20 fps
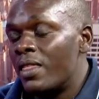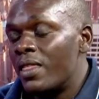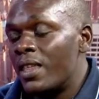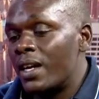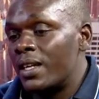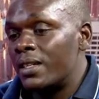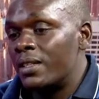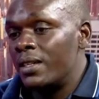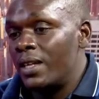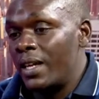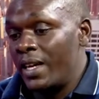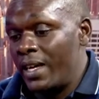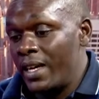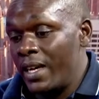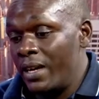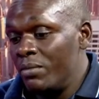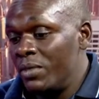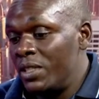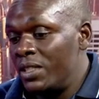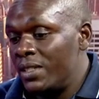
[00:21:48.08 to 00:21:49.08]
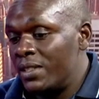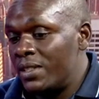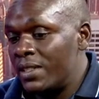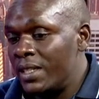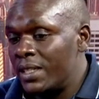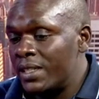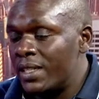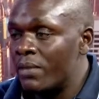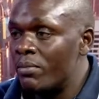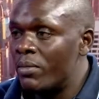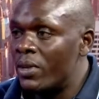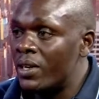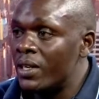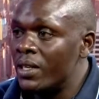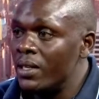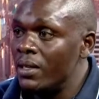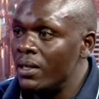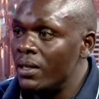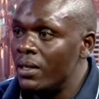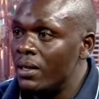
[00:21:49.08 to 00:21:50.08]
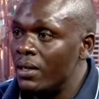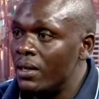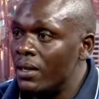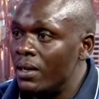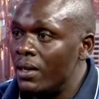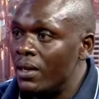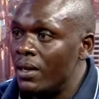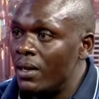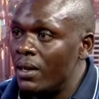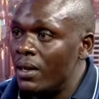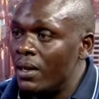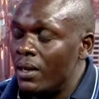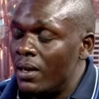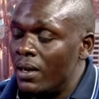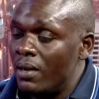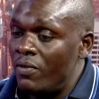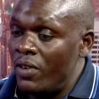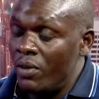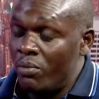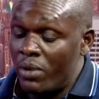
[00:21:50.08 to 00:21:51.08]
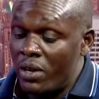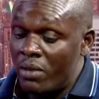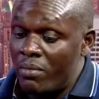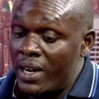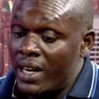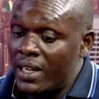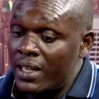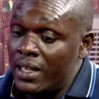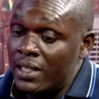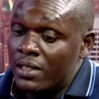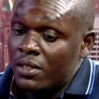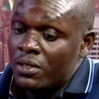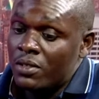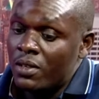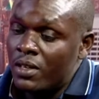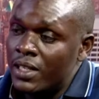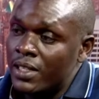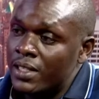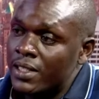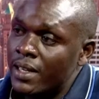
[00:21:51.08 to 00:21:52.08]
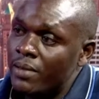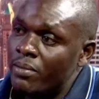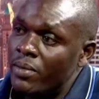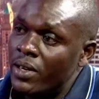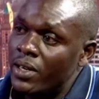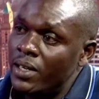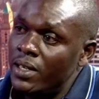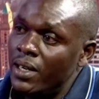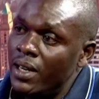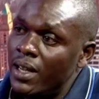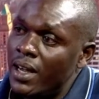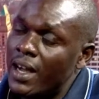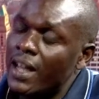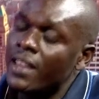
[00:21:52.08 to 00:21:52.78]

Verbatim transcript: that like MG is disabling, fibromyalgia is also disabling,